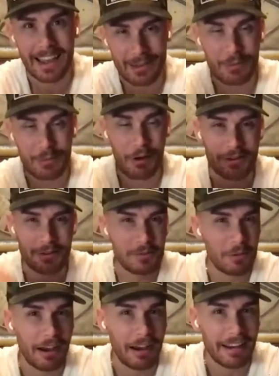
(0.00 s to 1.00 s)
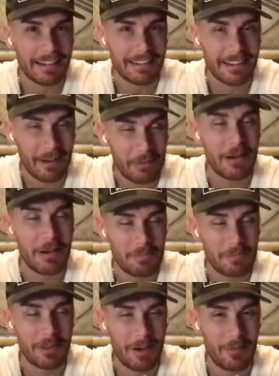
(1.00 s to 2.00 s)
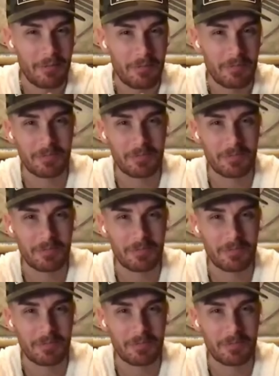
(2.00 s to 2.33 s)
inspiration behind Up and Up. Yeah.